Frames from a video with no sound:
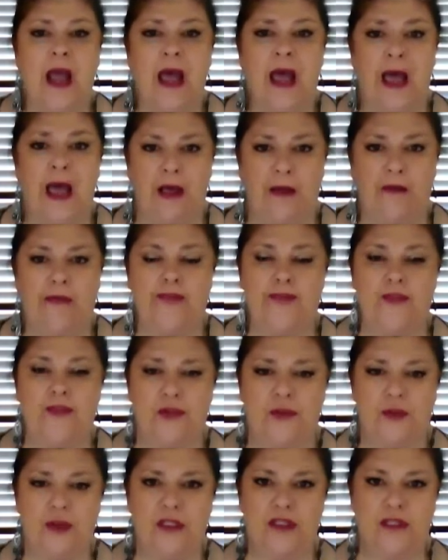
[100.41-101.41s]
how the
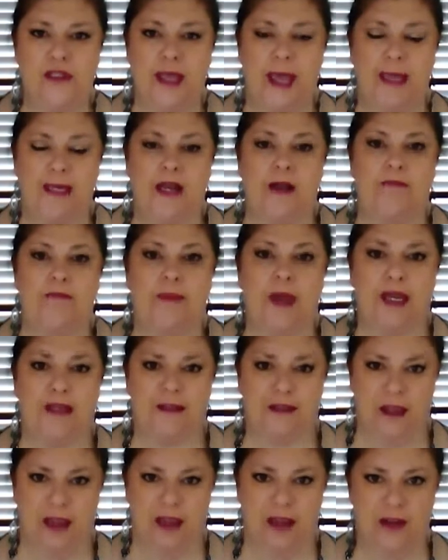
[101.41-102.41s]
students line up
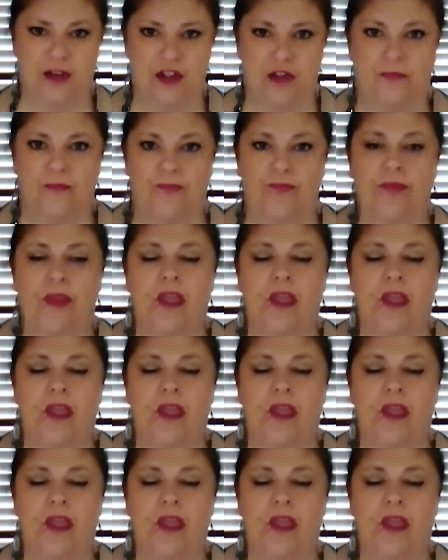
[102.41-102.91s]
backstage.